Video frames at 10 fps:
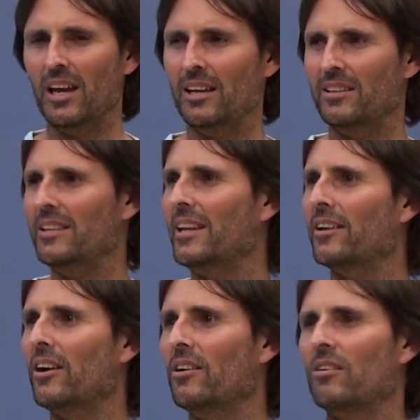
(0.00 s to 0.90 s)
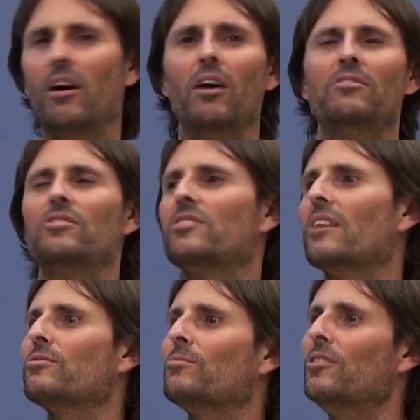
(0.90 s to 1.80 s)
And then they go, this
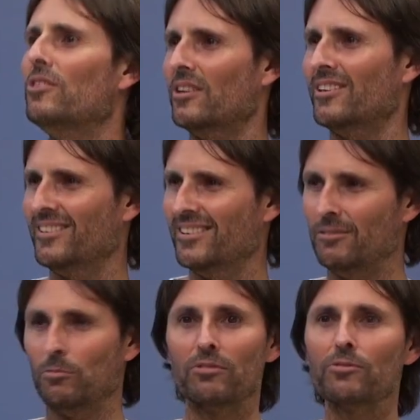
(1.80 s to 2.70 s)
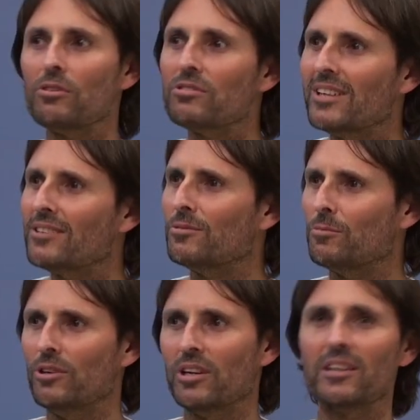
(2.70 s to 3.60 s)
doesn't work. Well, of course it
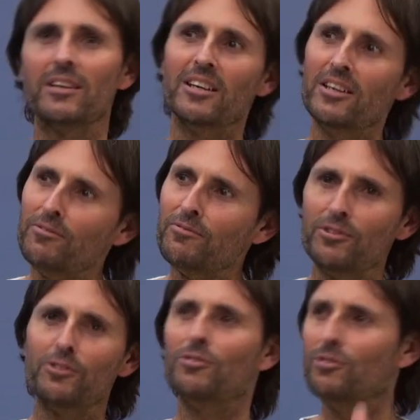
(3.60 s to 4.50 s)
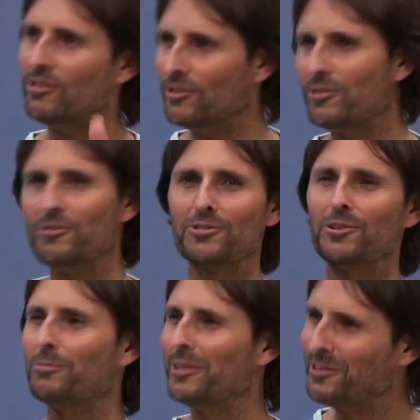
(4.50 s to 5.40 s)
doesn't work if you use
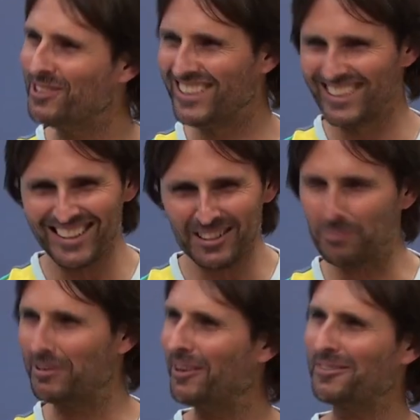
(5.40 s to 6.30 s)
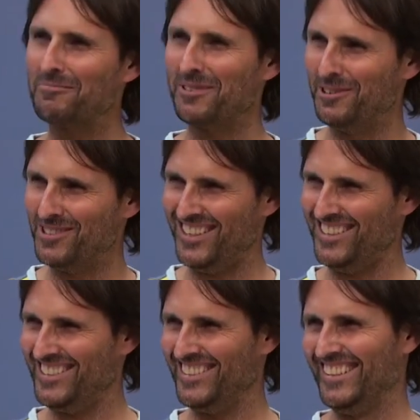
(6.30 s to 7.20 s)
your will to block the
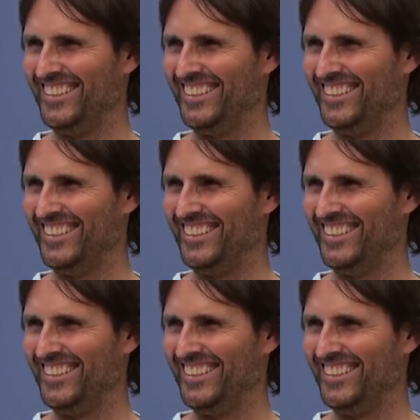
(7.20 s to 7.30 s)
process.